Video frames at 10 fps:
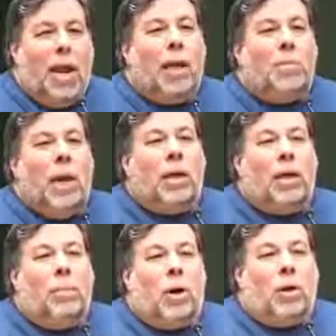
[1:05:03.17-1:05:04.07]
Handmade
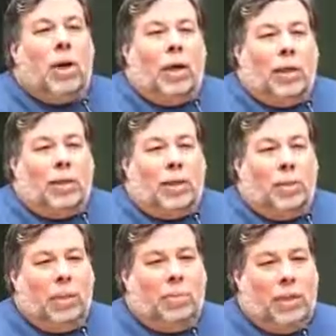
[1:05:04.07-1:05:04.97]
in America, I like to
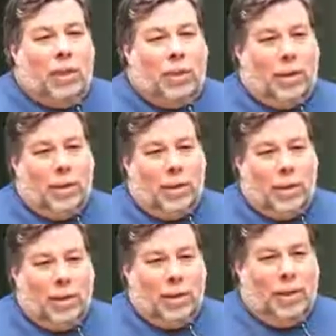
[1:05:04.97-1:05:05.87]
tell people.
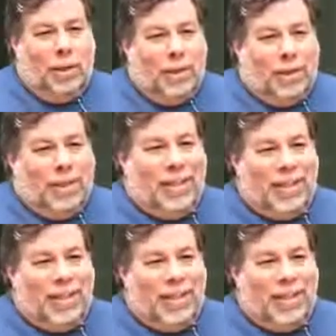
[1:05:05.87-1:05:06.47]
Wow.